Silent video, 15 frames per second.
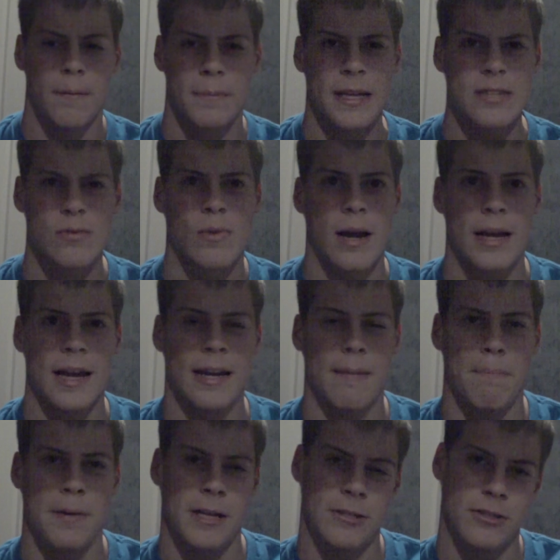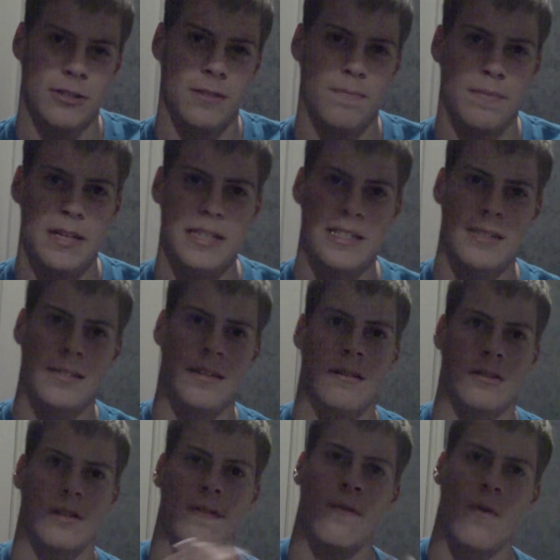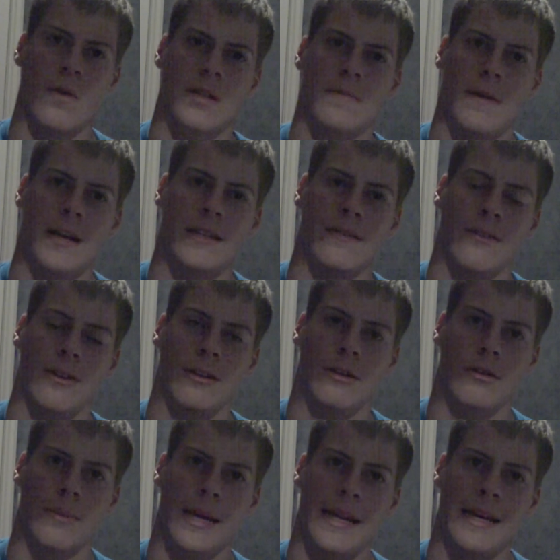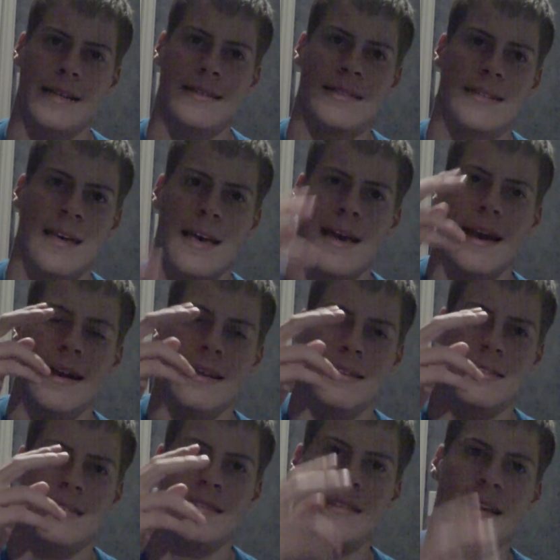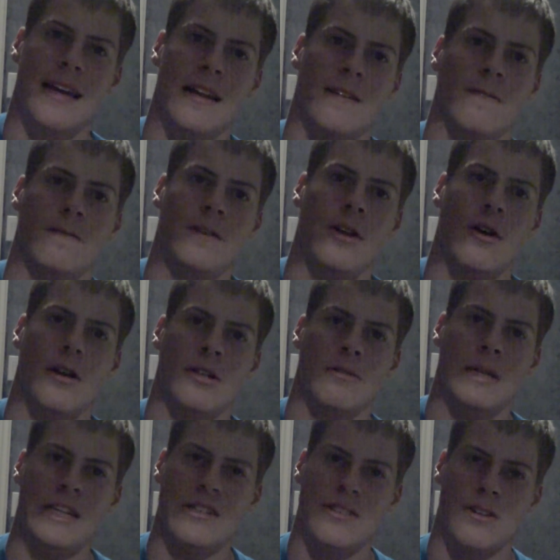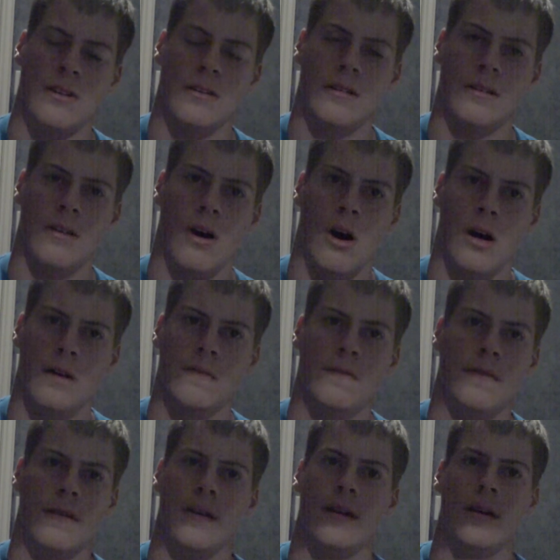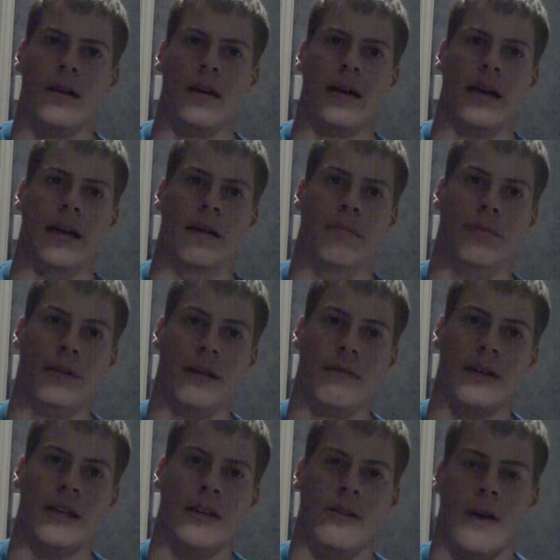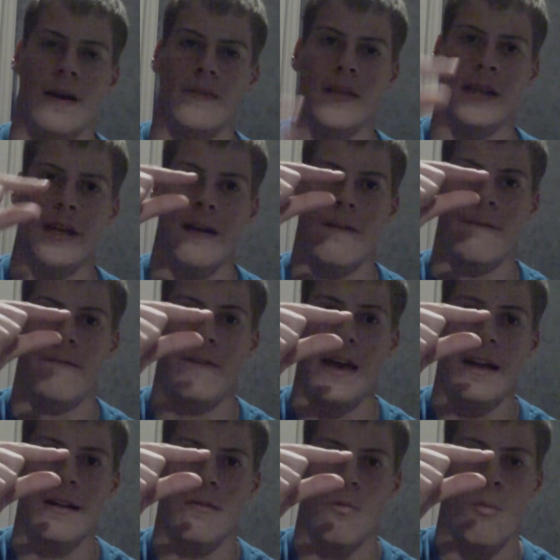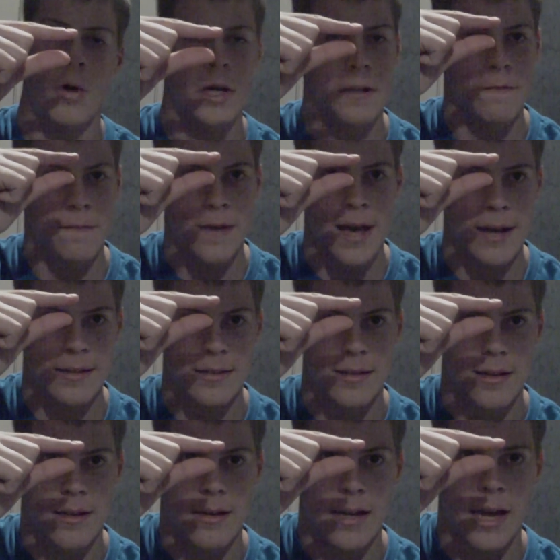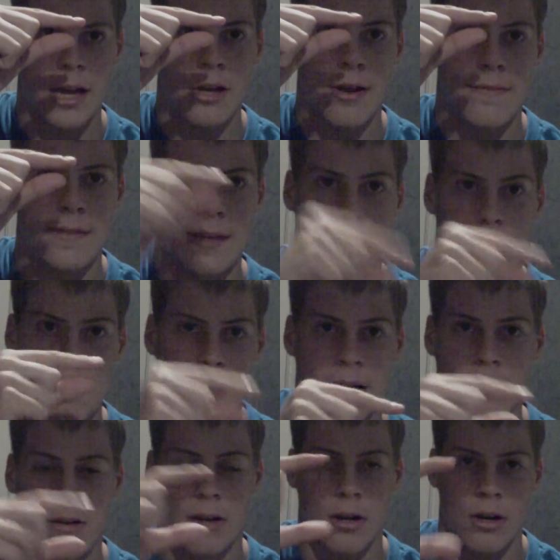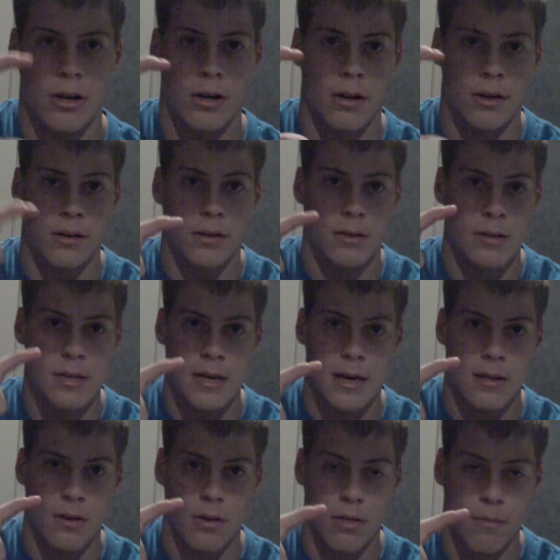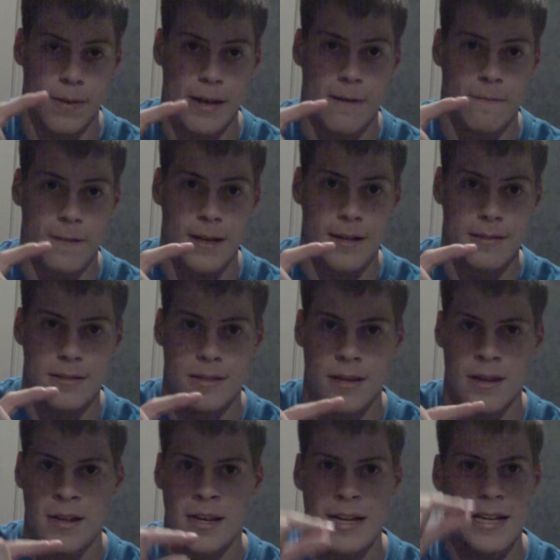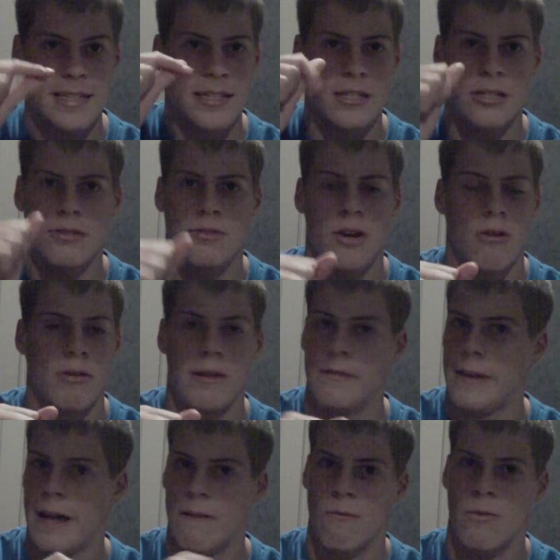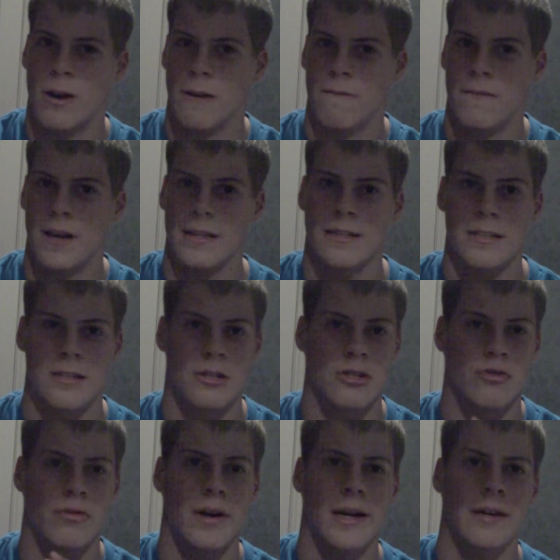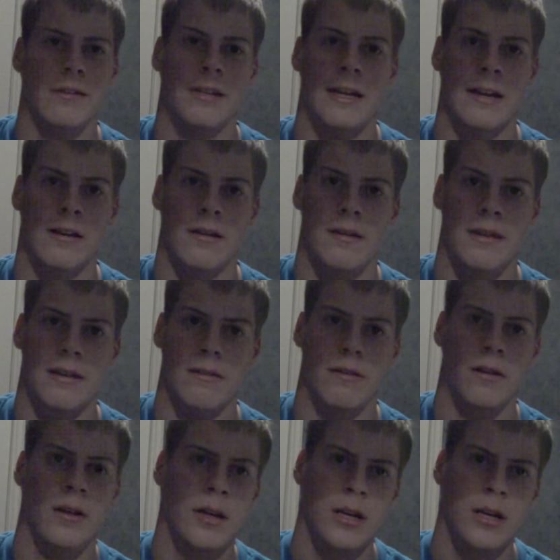That's what I kind of picture. He says that there's 4 spots for ingredients, and instead of, you know how when you start off in Oblivion, you have one effect, and you have to get better to earn the other 3 effects. He says you don't even have one effect. It's a trial and error deal.